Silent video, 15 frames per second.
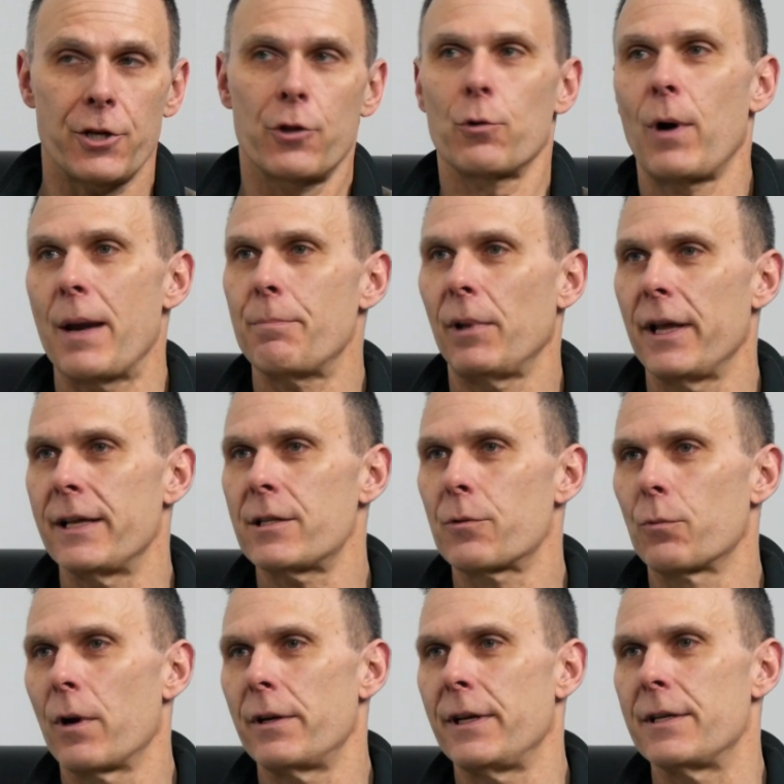to the right
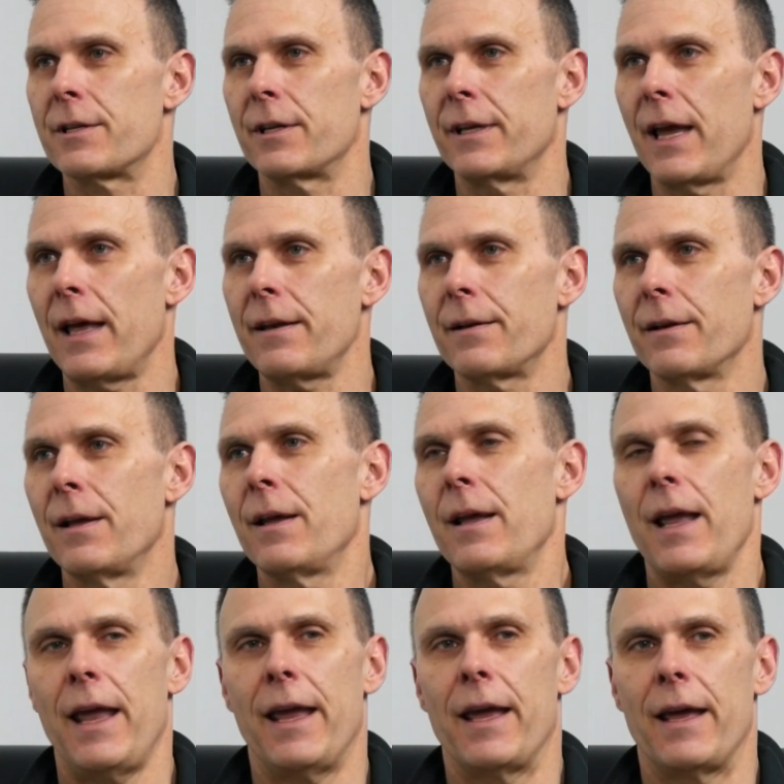place where it needs to get
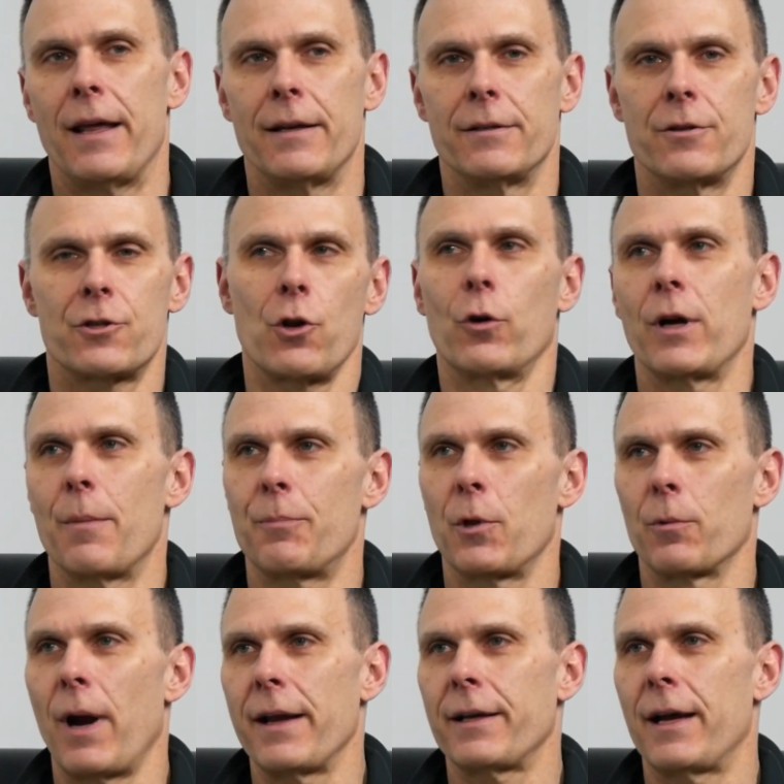and soak up
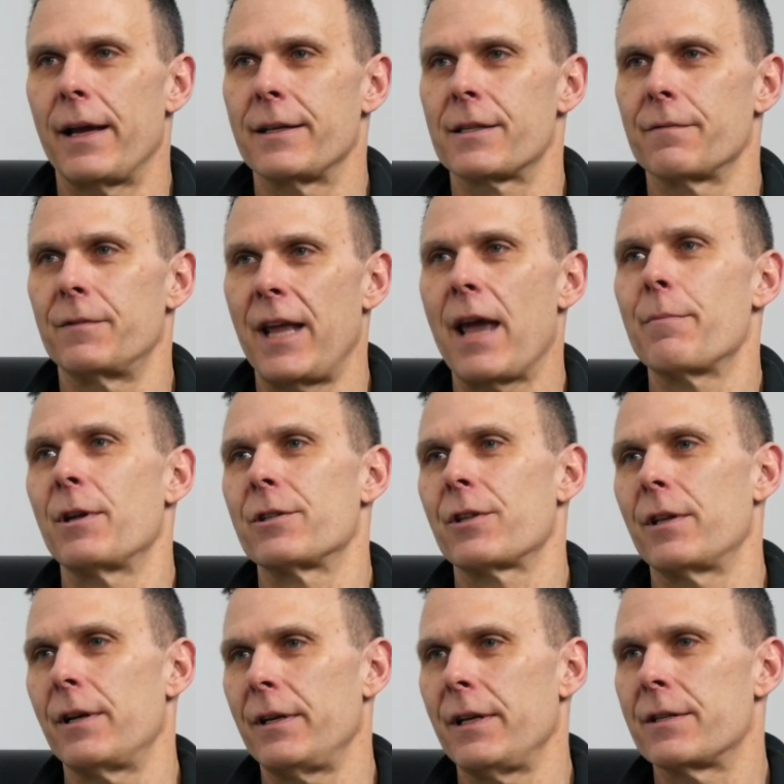the right kinds of damage
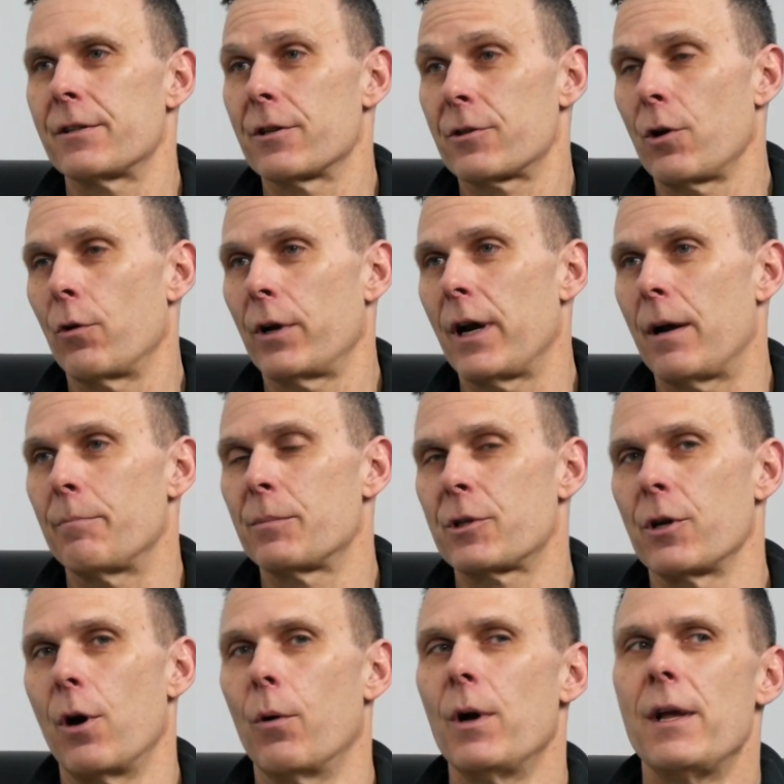that it needs to soak up.
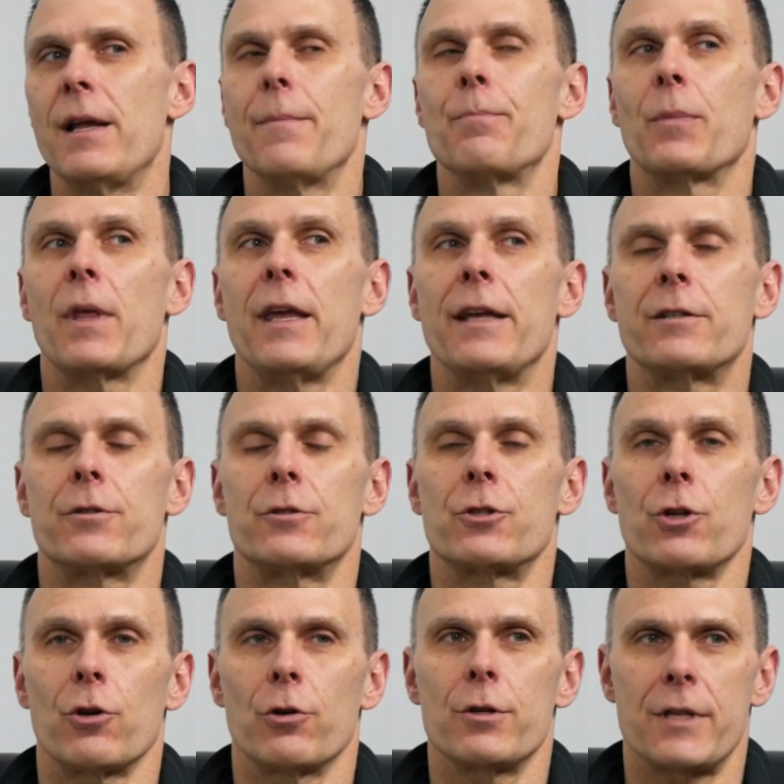So it
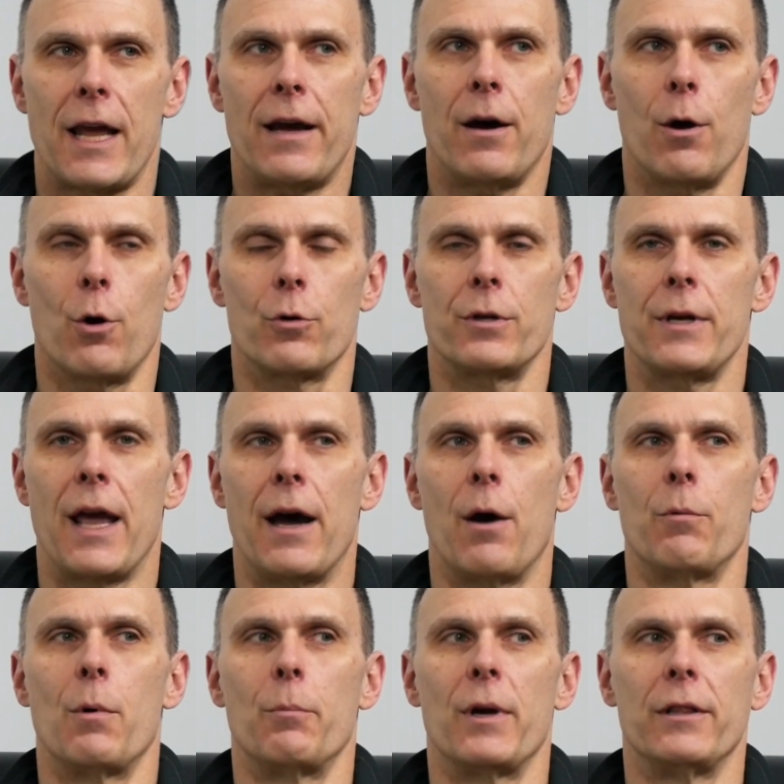turns out now,
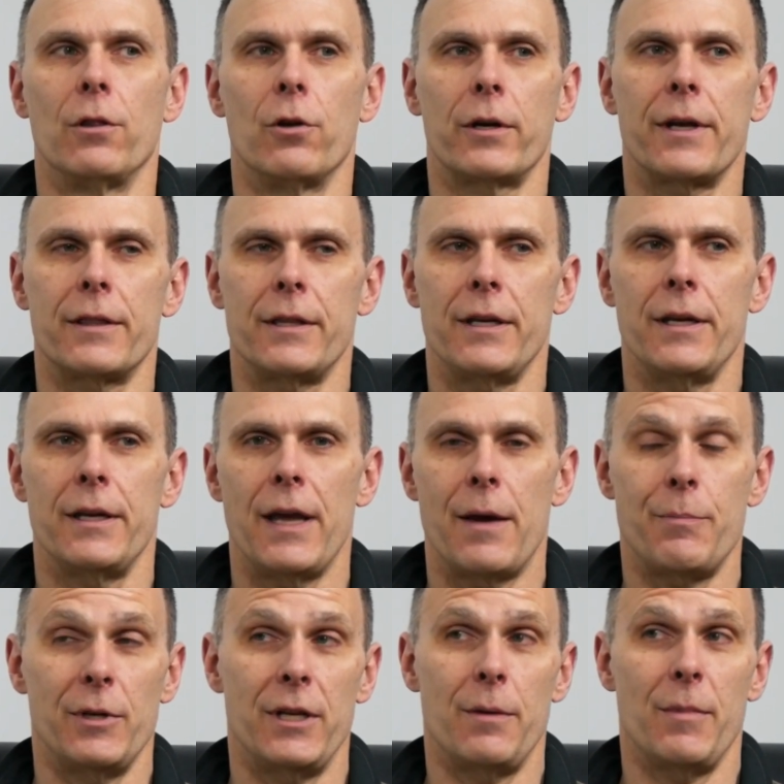when we look at the
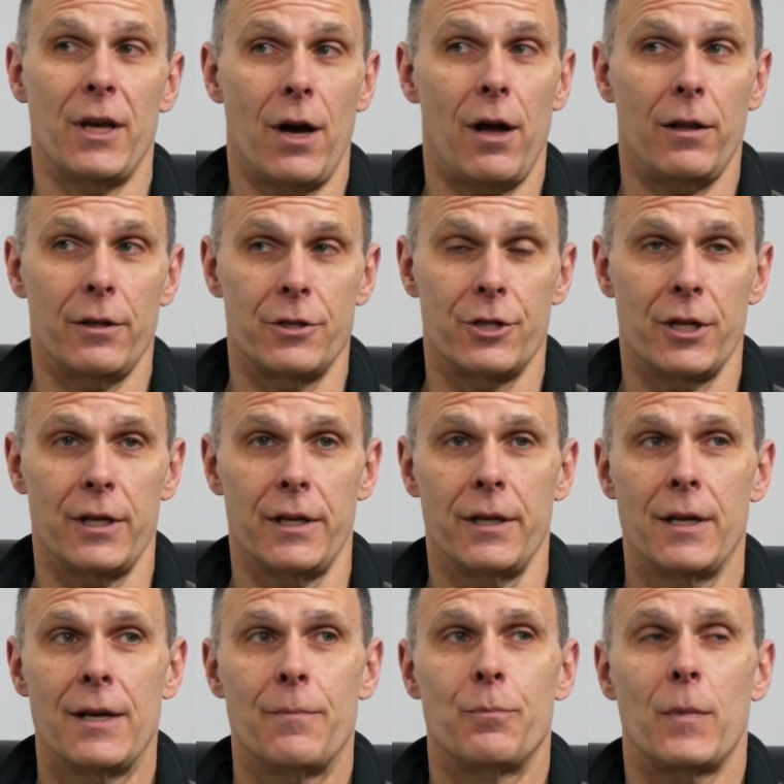epidemiology,
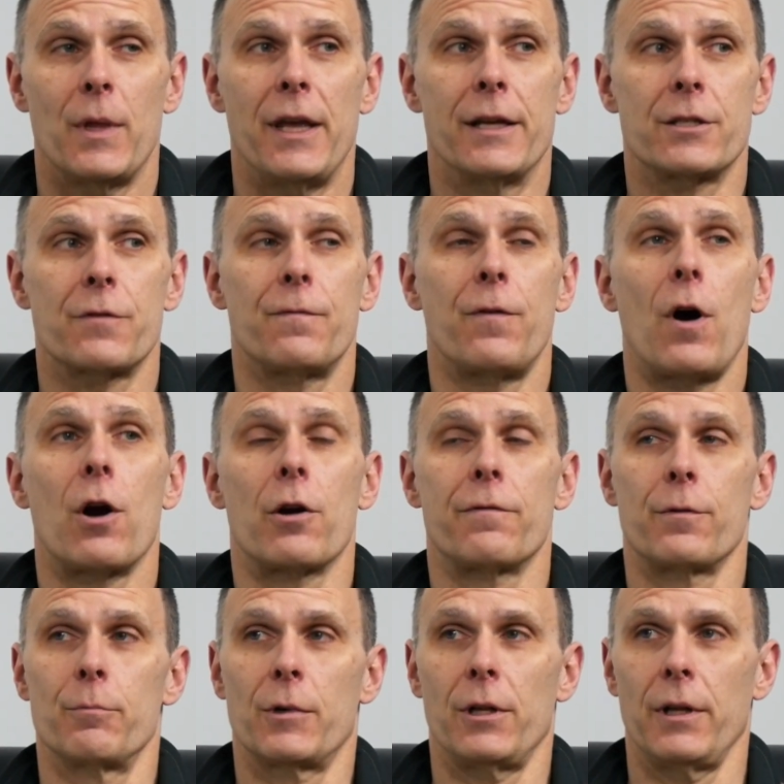it's far
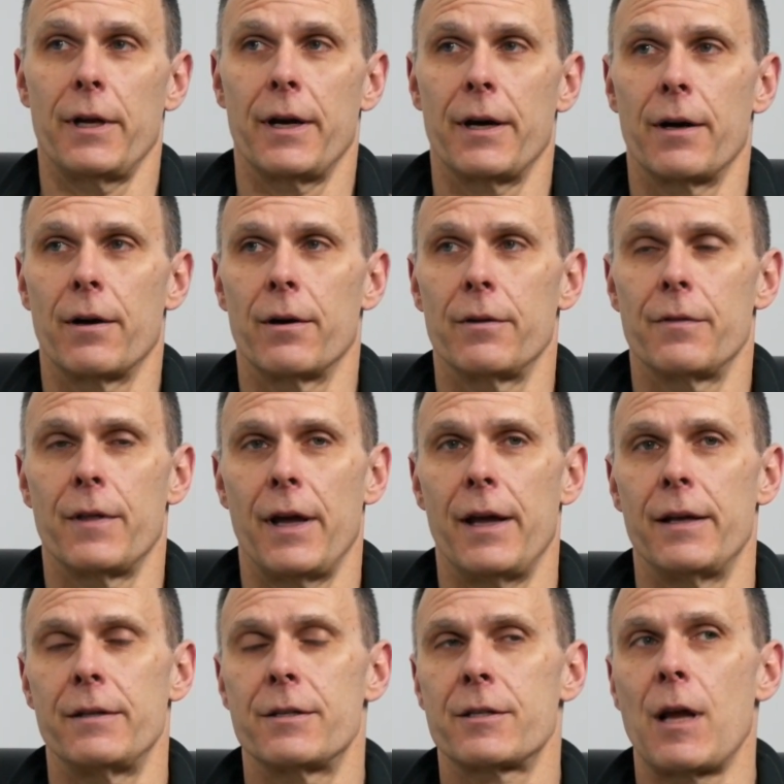from clear
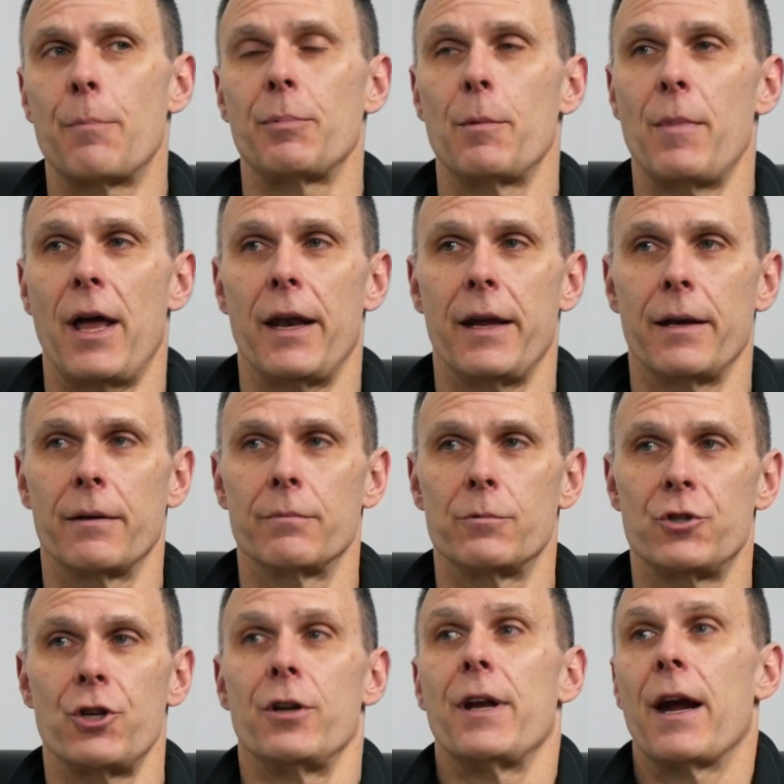that supplementing
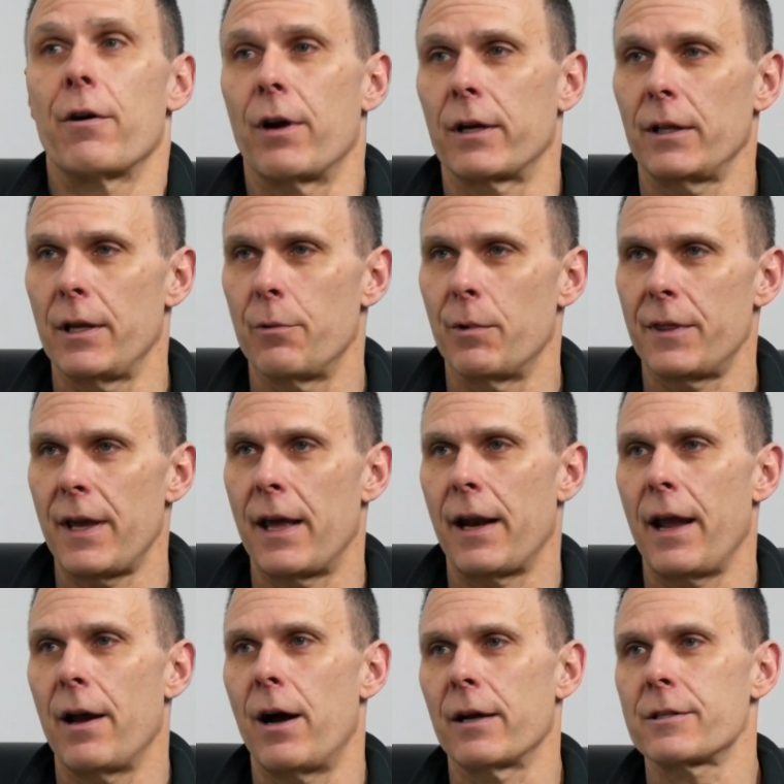generically with
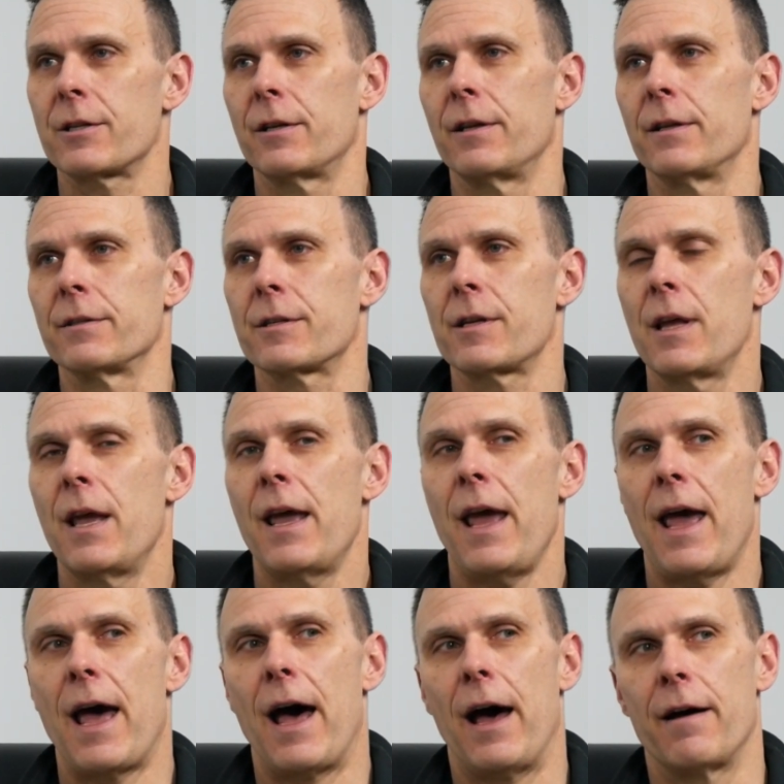antioxidants
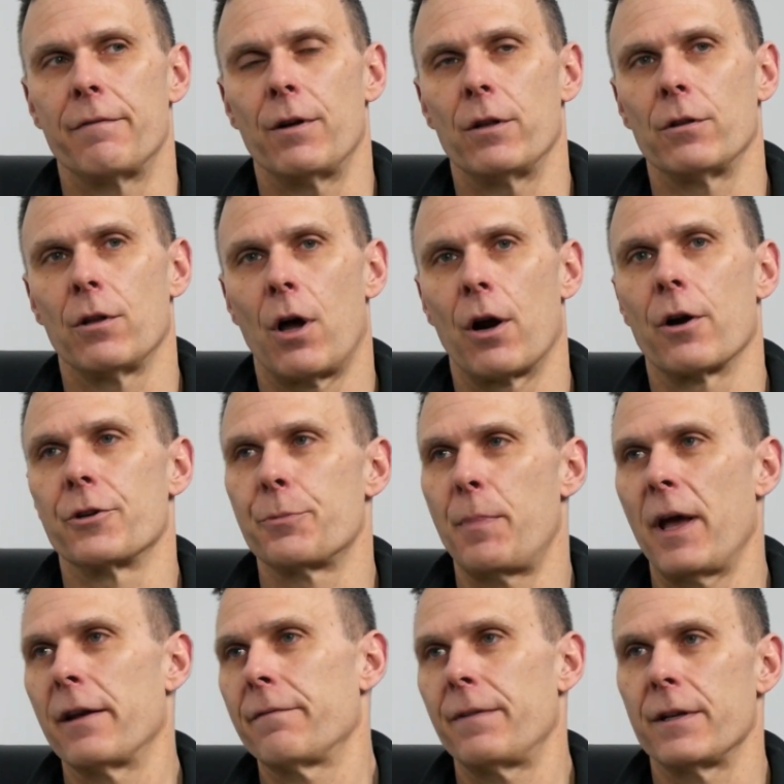have large
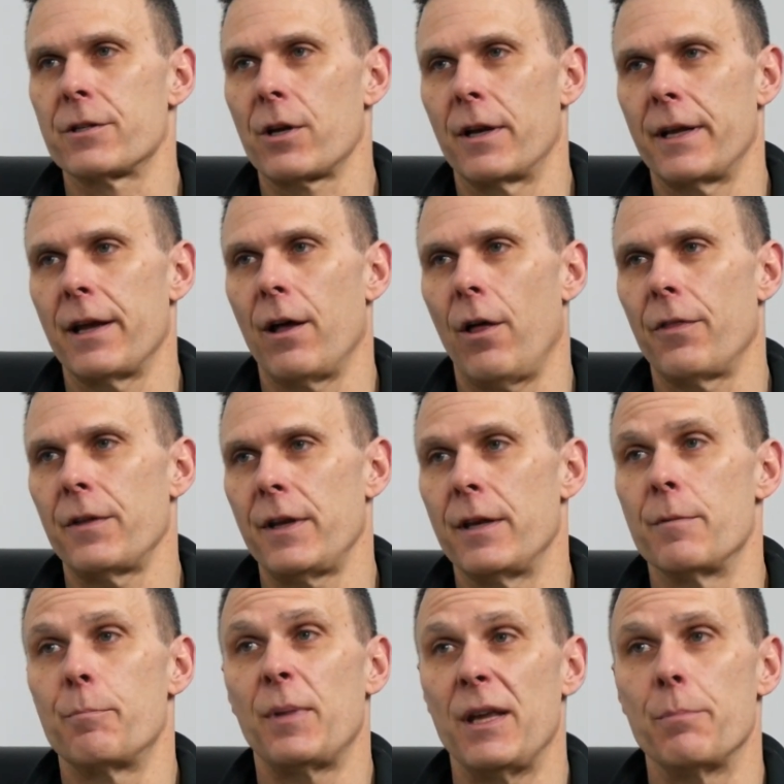benefits on health
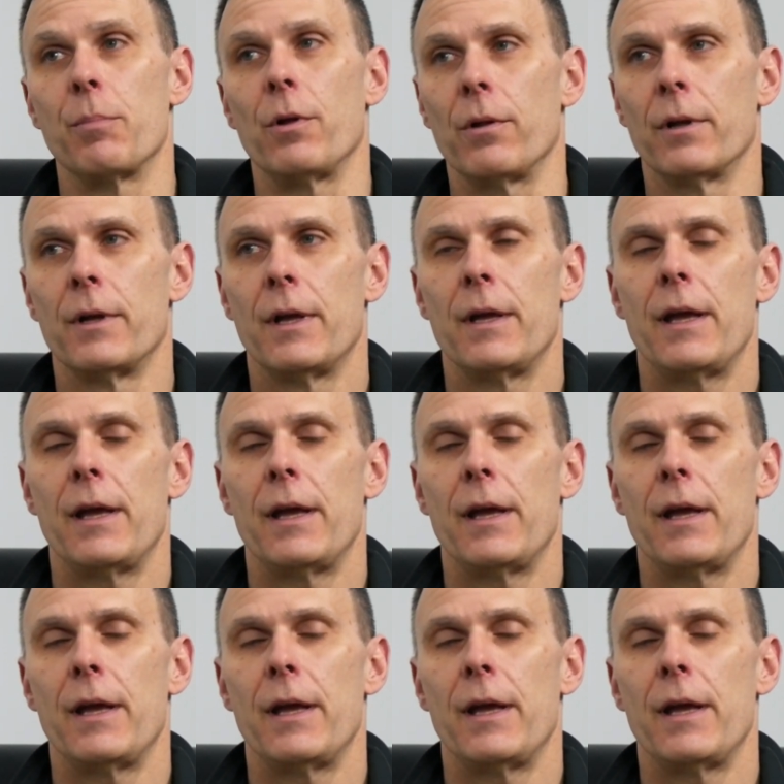in people.